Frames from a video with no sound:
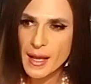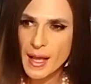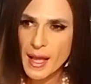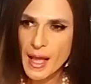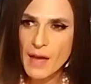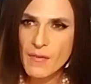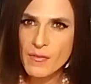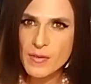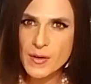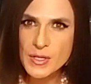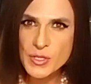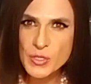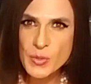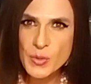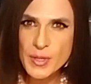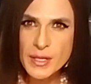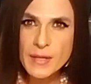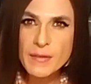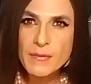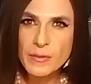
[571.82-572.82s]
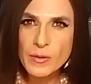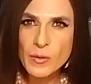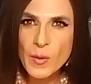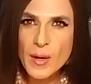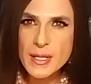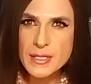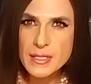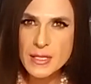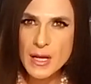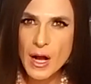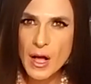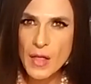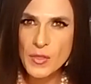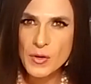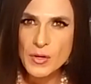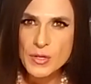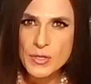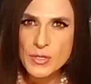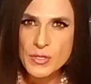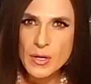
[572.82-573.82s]
ever to influence
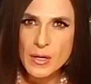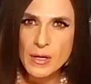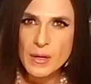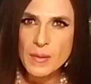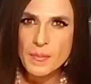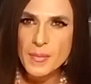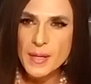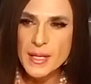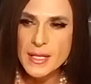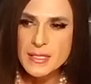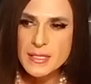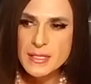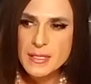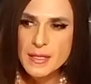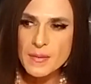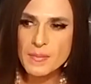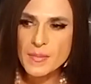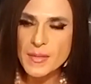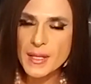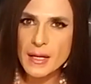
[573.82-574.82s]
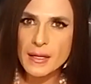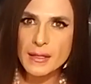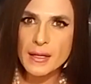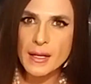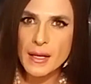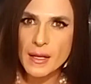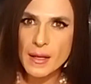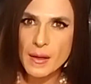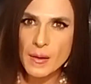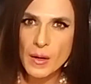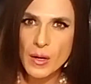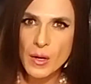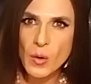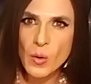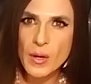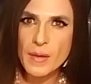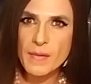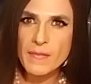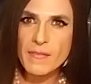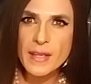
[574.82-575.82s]
others or convince them that
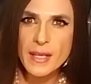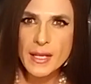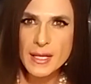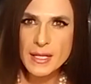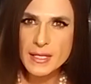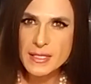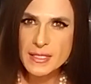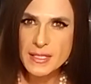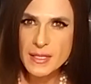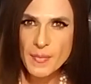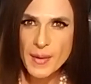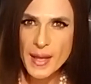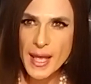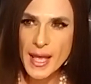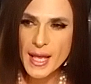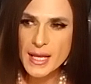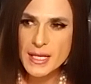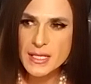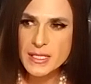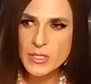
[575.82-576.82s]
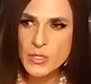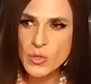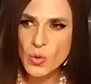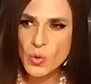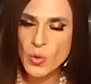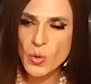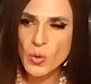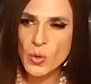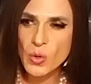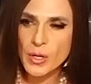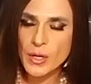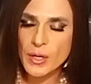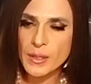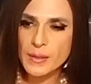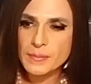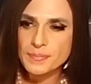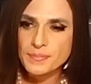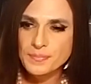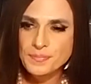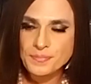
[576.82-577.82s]
going vegan is the best
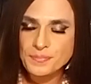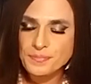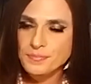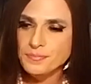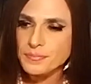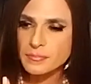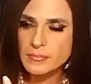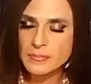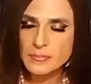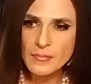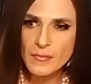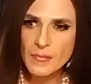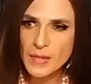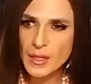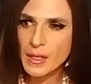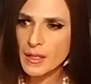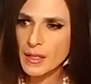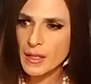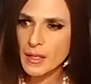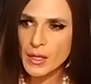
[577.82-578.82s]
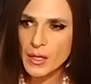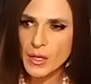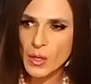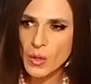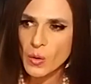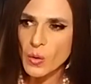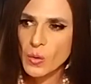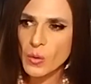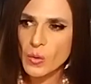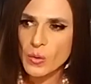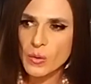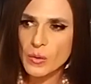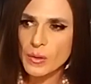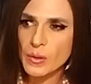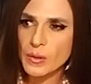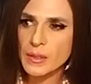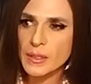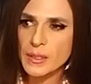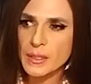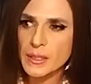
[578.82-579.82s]
or you know
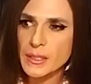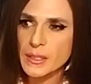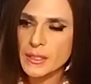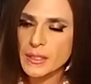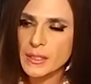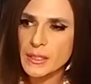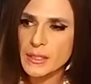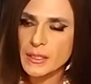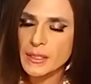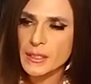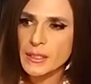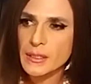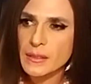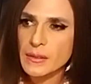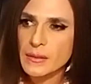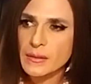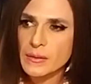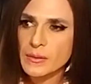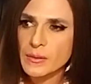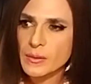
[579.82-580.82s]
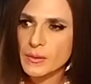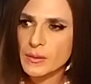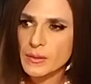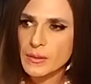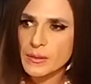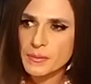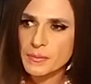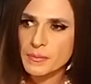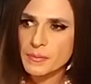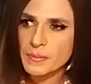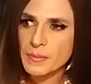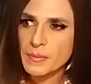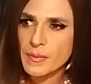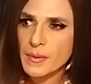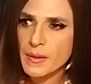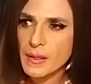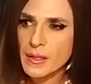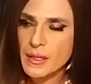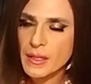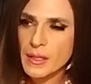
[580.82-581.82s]
or or
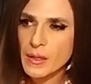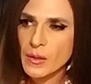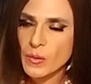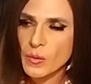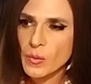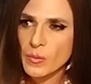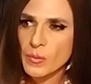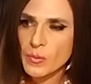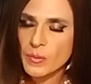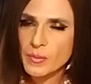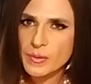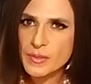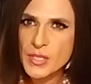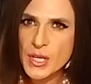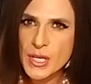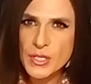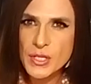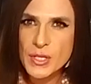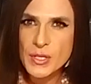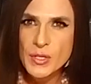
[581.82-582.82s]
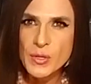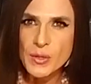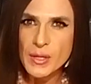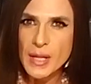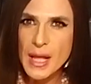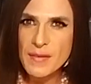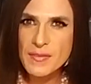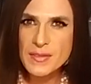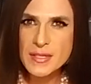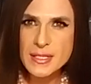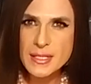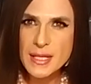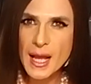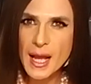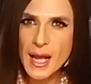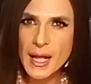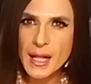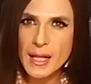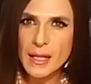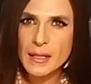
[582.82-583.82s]
the, you know changing your
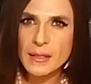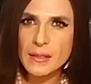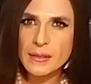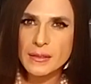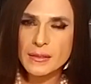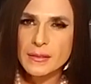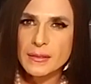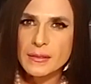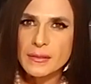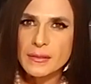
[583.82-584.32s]
lifestyle